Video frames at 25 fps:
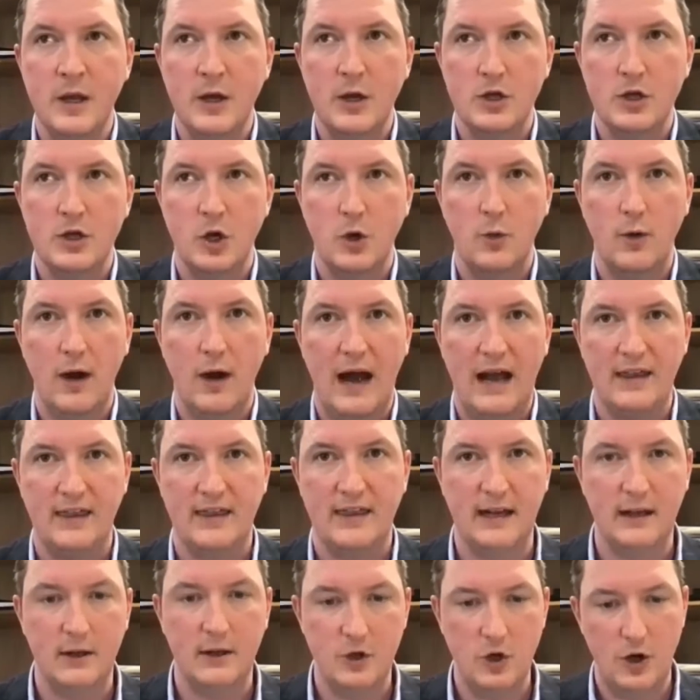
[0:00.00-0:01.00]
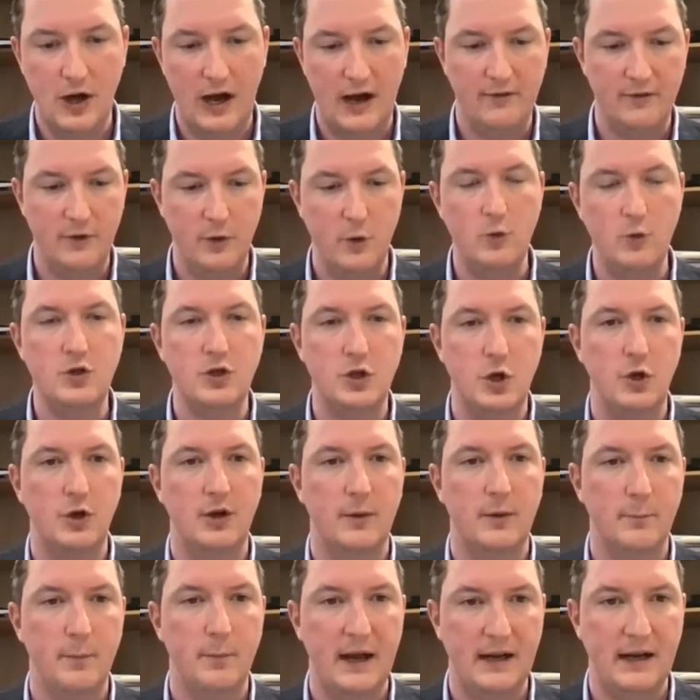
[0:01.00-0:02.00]
So I think you have those two
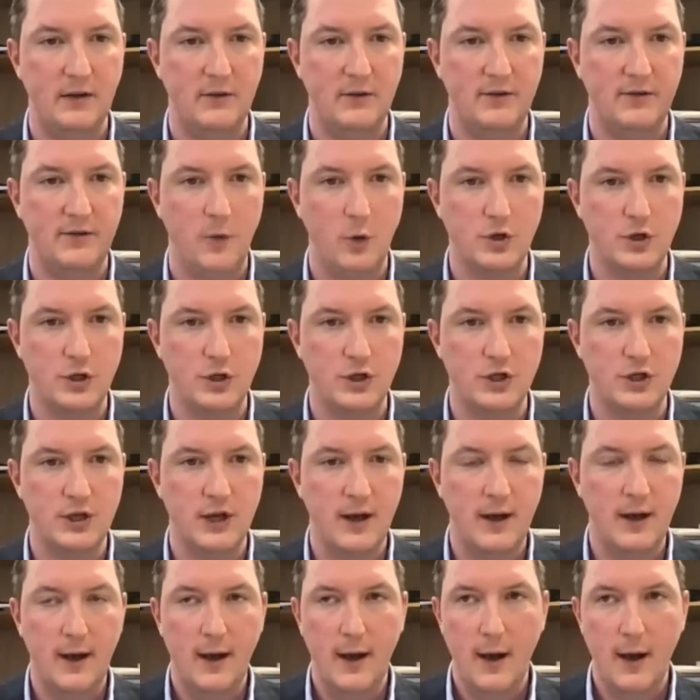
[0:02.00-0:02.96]
competing forces.